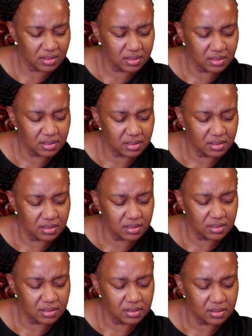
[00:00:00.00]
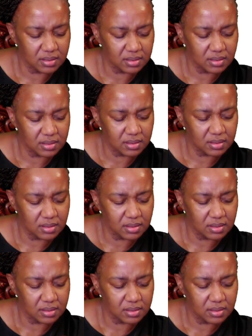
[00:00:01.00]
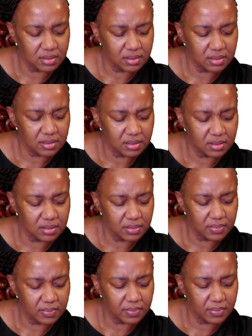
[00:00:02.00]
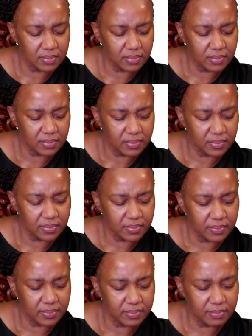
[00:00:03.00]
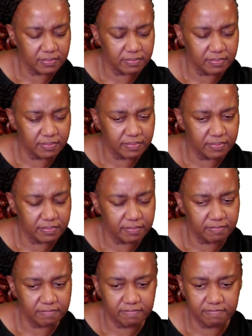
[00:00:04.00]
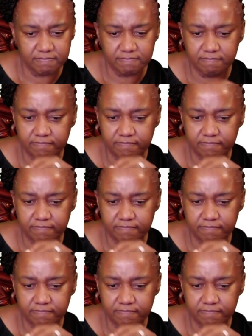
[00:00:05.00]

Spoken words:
Nothing is said.